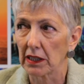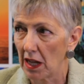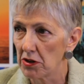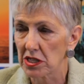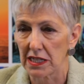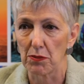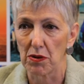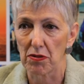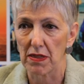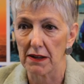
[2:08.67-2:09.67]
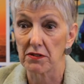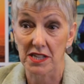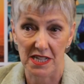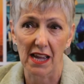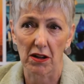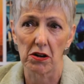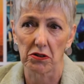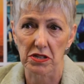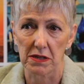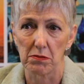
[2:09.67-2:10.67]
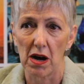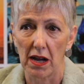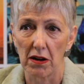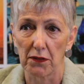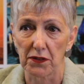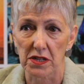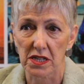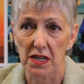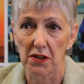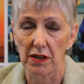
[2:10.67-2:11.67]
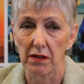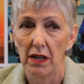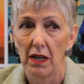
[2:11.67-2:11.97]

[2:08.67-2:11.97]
closely with the stakeholders in my office, so that